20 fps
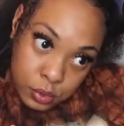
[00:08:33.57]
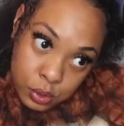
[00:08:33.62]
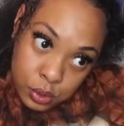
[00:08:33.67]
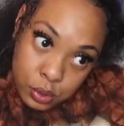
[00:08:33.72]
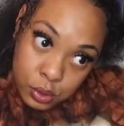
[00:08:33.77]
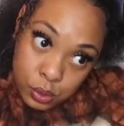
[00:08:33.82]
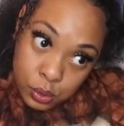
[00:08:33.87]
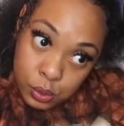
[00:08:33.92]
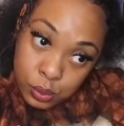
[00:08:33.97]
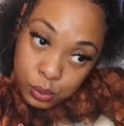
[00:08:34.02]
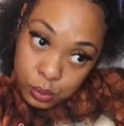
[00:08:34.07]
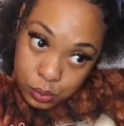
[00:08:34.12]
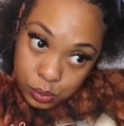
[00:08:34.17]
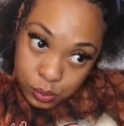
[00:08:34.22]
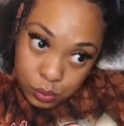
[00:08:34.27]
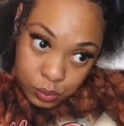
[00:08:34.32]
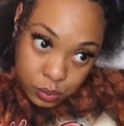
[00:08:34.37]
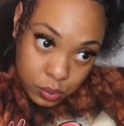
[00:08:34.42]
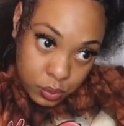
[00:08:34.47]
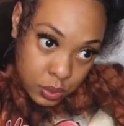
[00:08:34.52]
to
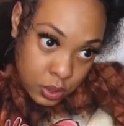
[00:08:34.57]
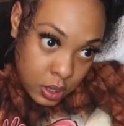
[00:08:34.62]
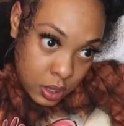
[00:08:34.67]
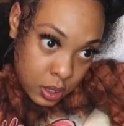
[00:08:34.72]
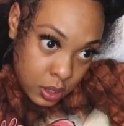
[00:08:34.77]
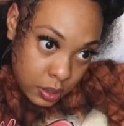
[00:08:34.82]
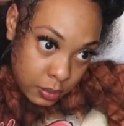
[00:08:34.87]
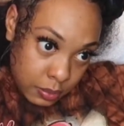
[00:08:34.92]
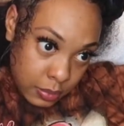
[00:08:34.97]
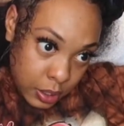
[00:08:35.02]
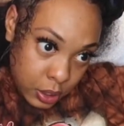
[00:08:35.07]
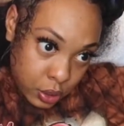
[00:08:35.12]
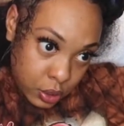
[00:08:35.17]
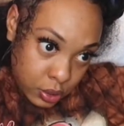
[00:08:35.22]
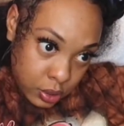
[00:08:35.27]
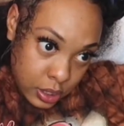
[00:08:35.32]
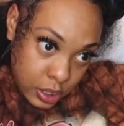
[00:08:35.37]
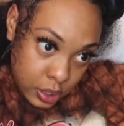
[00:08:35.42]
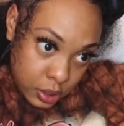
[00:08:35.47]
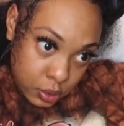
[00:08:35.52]
make
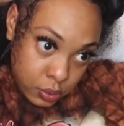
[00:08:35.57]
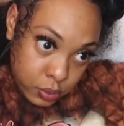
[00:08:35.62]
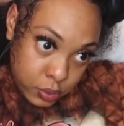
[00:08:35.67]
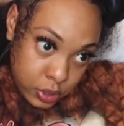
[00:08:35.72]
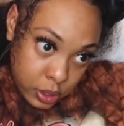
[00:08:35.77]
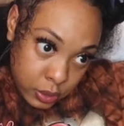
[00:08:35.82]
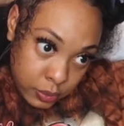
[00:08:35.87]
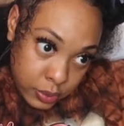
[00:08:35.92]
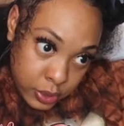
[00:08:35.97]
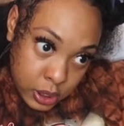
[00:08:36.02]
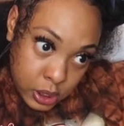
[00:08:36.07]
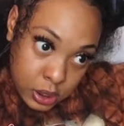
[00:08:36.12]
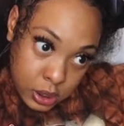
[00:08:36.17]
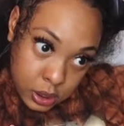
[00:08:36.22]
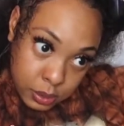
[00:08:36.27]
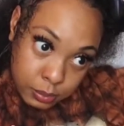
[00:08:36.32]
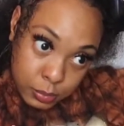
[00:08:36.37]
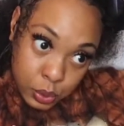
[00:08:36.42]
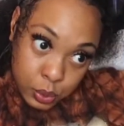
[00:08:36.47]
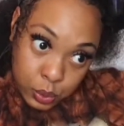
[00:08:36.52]
sure that it's really
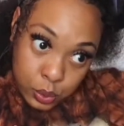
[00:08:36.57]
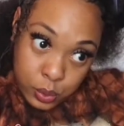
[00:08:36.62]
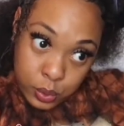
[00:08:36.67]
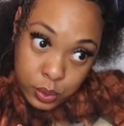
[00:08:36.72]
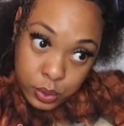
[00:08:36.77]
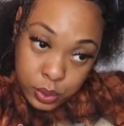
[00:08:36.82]
smooth.